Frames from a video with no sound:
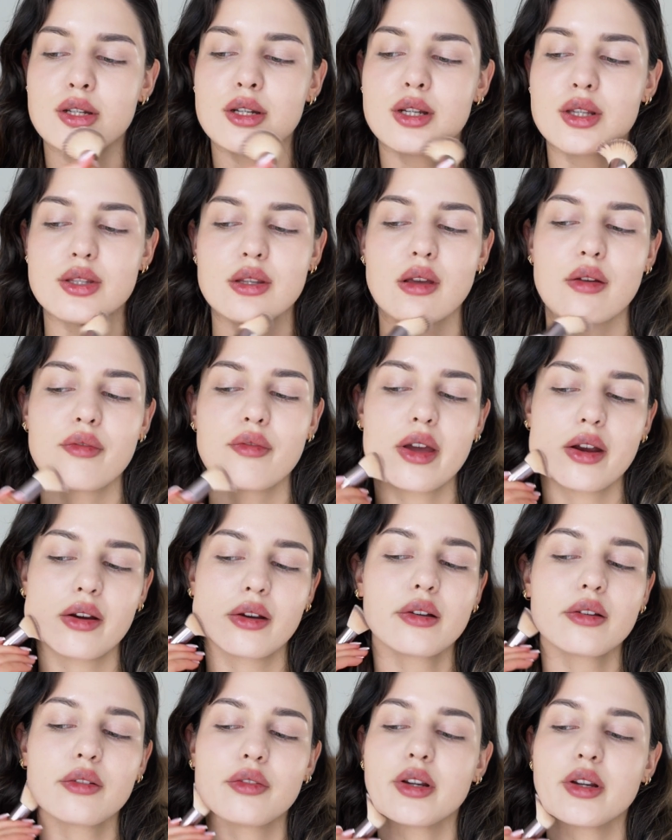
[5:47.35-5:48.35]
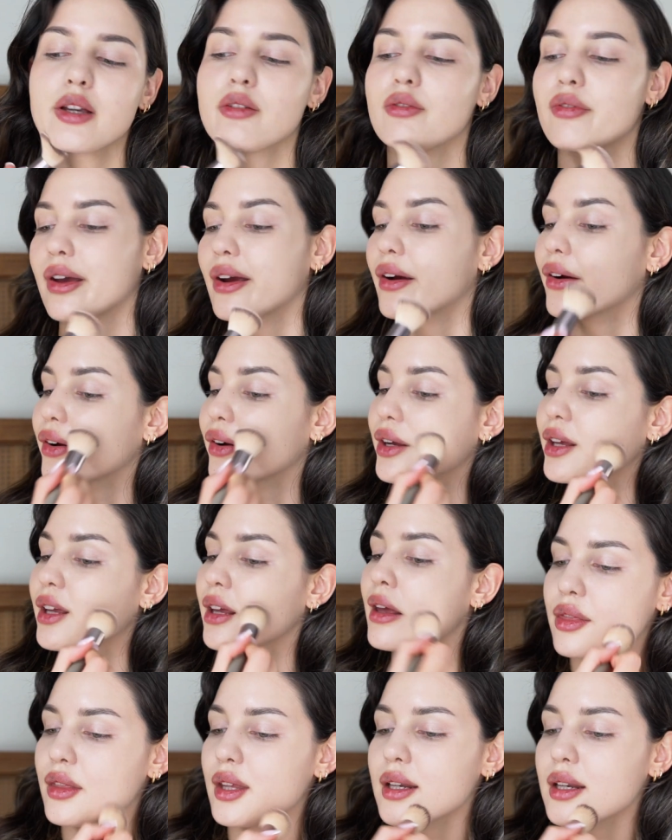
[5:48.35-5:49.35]
It's a very, very
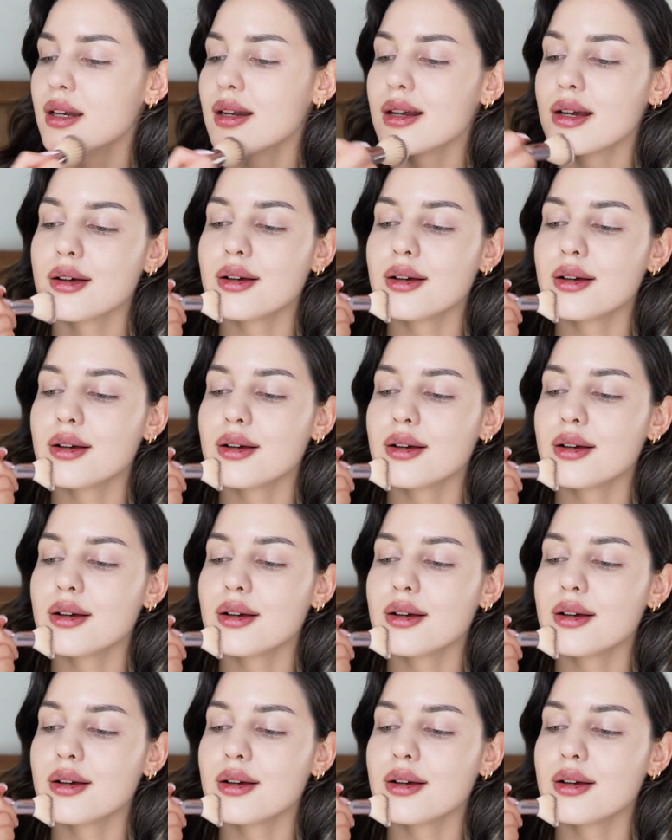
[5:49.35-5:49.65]
thin